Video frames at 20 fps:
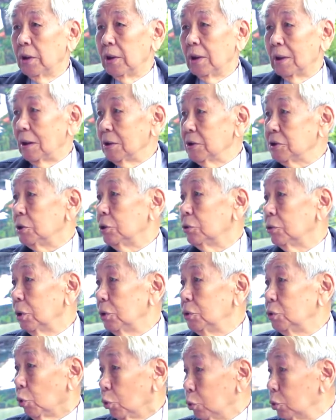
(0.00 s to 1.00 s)
young
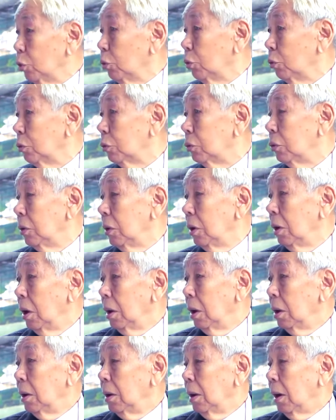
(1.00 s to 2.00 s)
children don't know
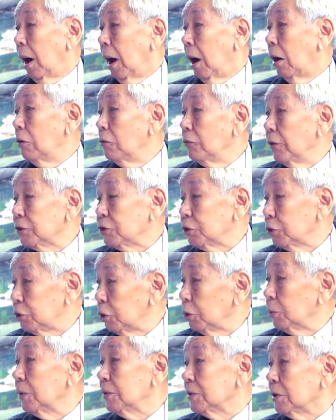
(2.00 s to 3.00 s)
how
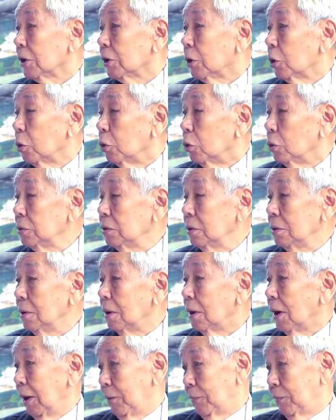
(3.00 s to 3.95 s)
vegetables are grown, like